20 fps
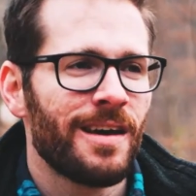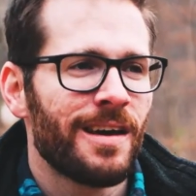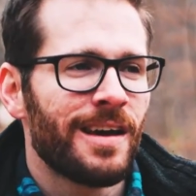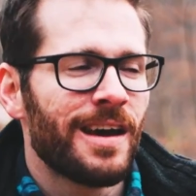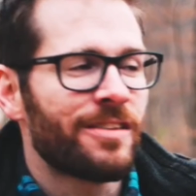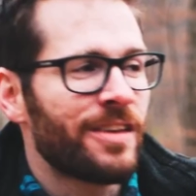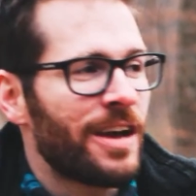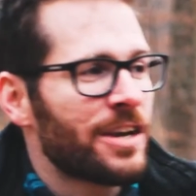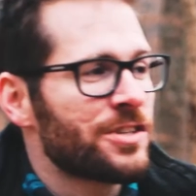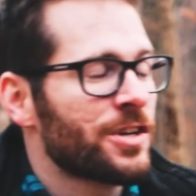
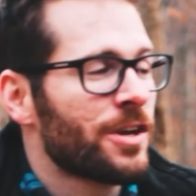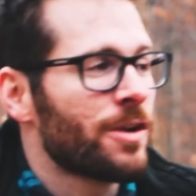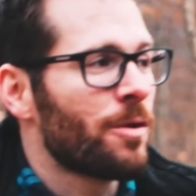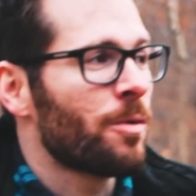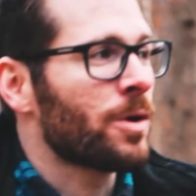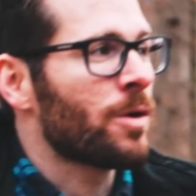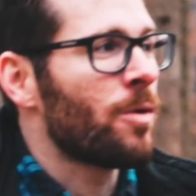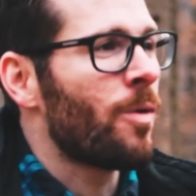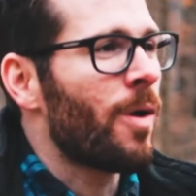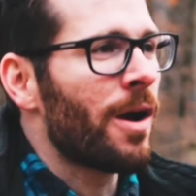It's actually going to
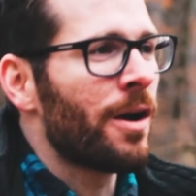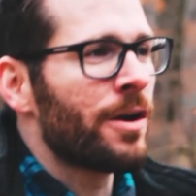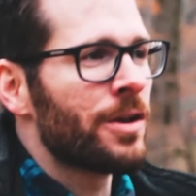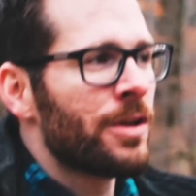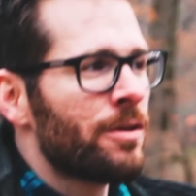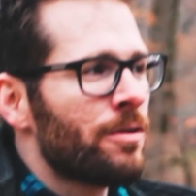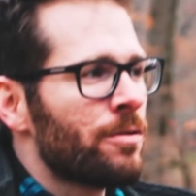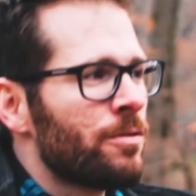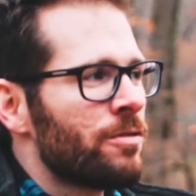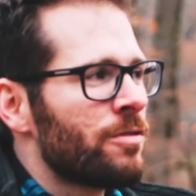require
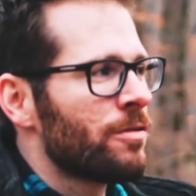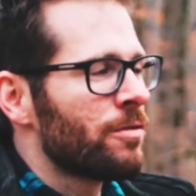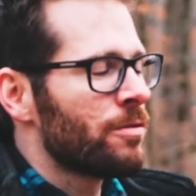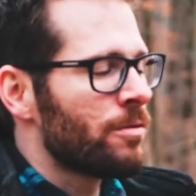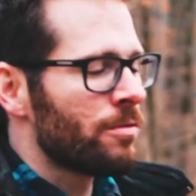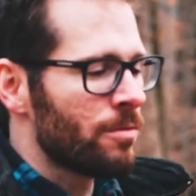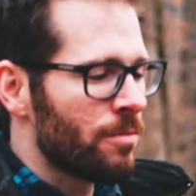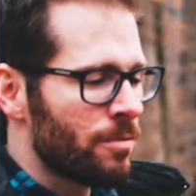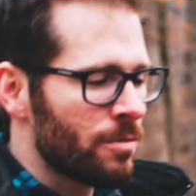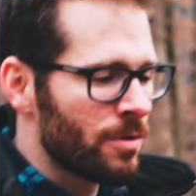you
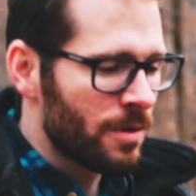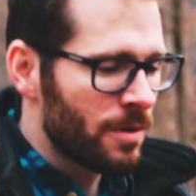to